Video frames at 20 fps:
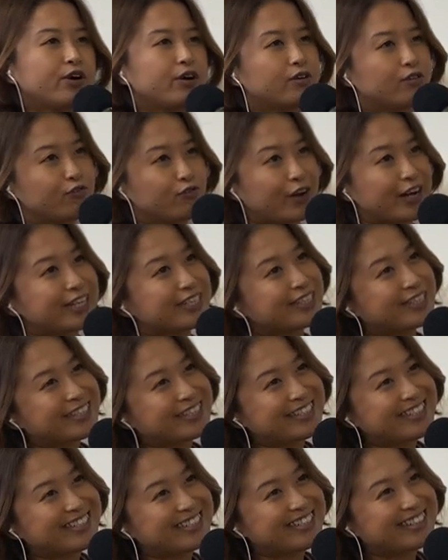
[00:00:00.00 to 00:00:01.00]
a
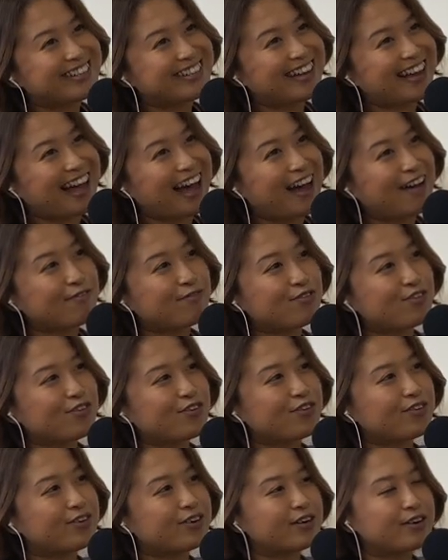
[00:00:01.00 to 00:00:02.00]
rest,
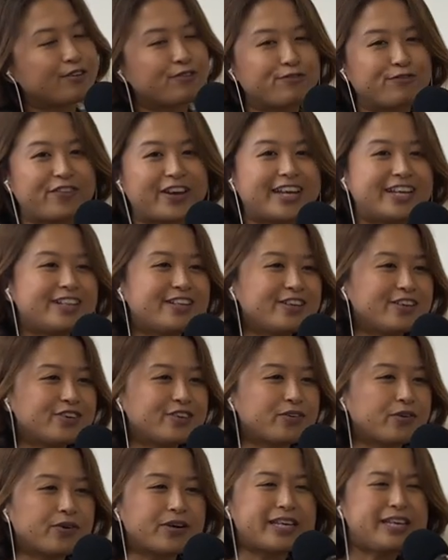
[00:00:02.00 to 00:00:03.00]
after a
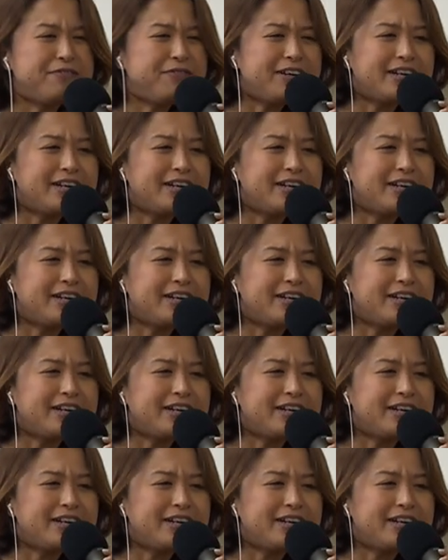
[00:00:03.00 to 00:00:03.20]
failure, or even